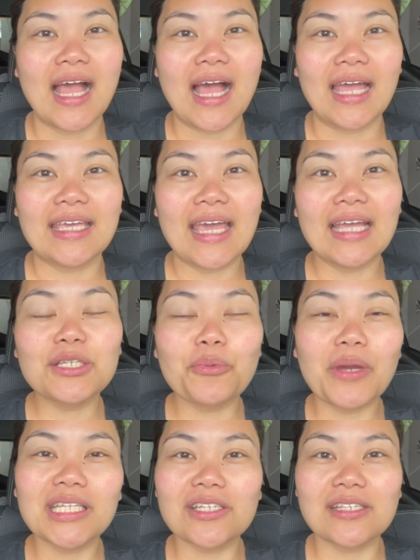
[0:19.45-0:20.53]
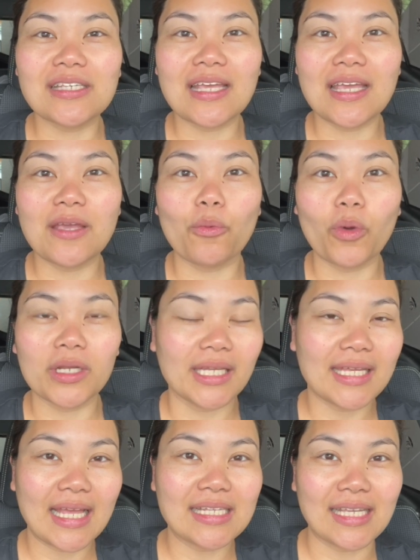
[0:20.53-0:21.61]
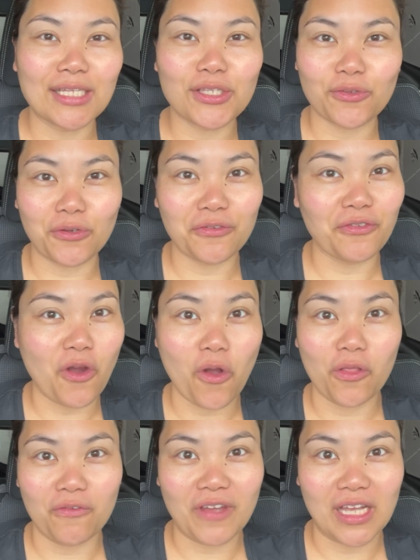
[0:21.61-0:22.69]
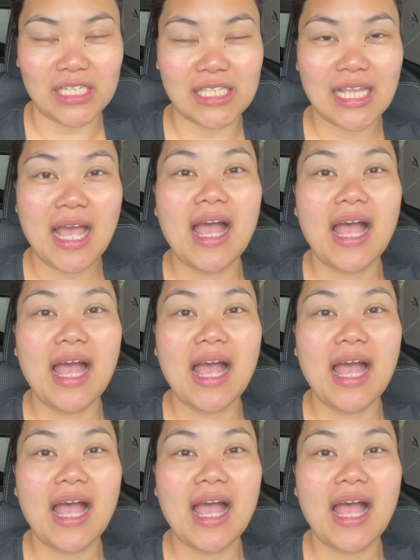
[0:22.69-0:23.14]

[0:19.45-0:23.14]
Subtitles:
I can't wait to see what it has in store for all of us.